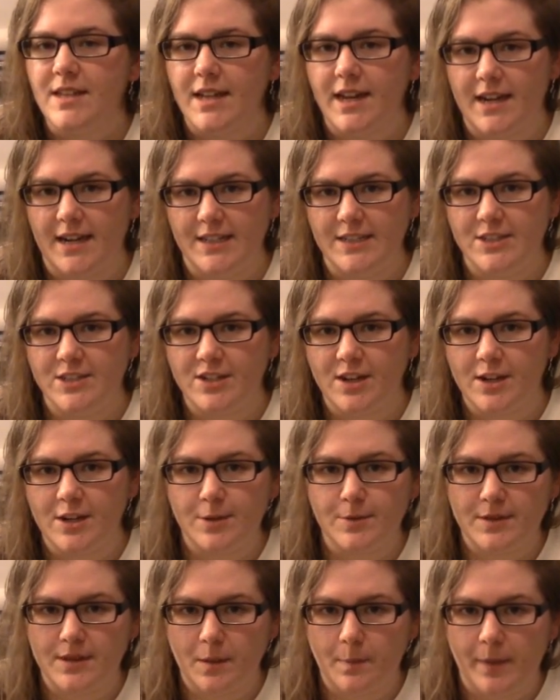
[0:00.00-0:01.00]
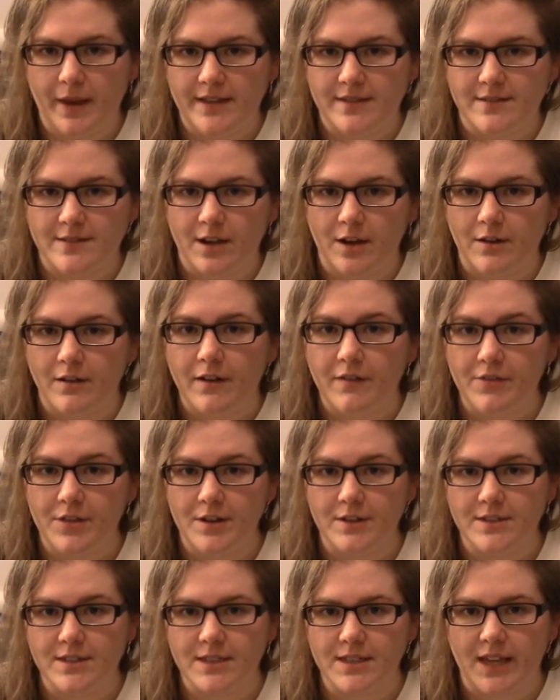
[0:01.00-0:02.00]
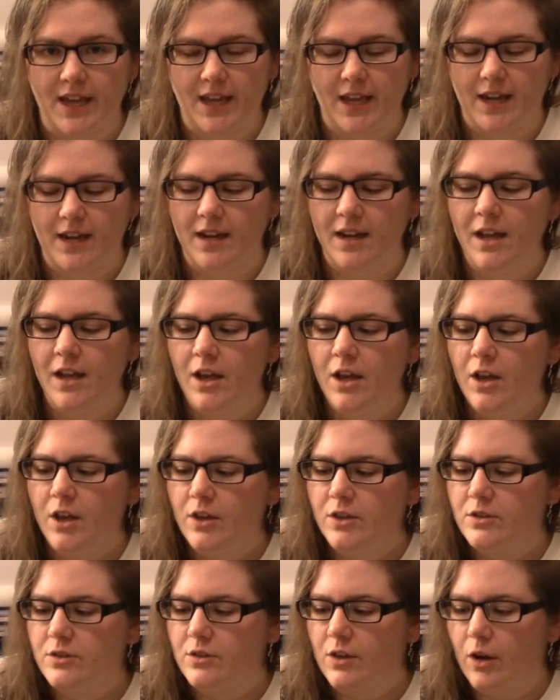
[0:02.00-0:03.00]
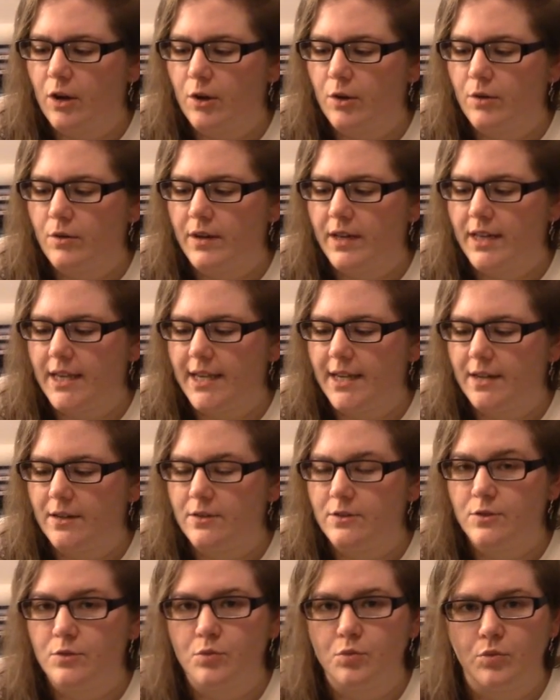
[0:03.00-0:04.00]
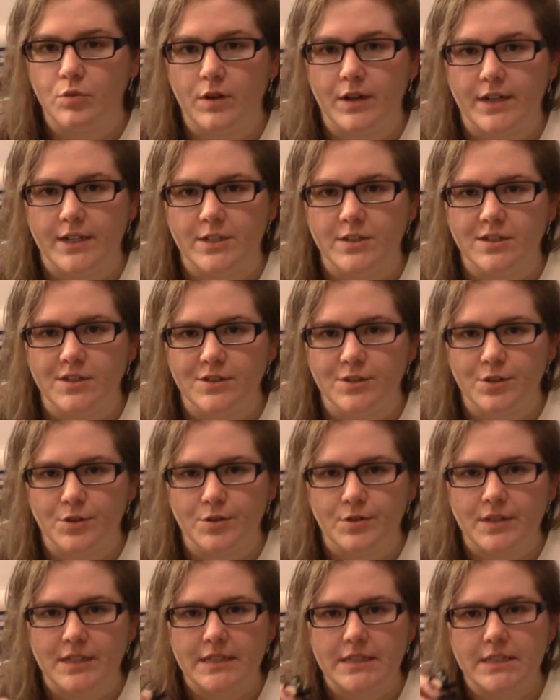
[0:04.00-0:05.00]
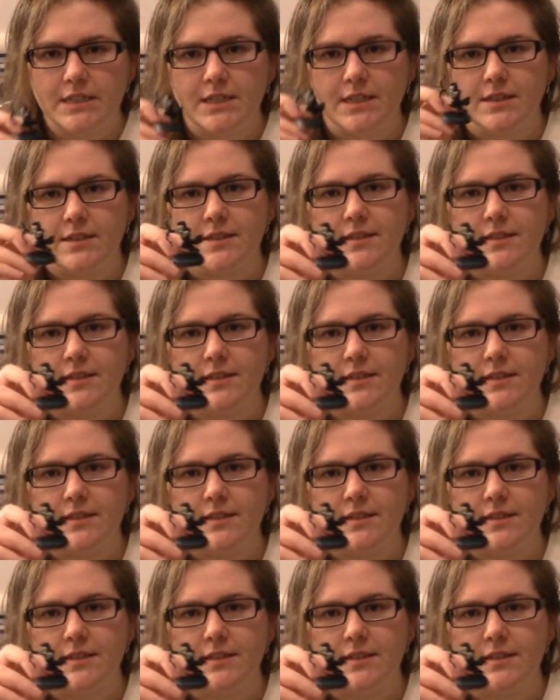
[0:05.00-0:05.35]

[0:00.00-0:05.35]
and I started with the base coat of their skin. So here's one, just so you can see the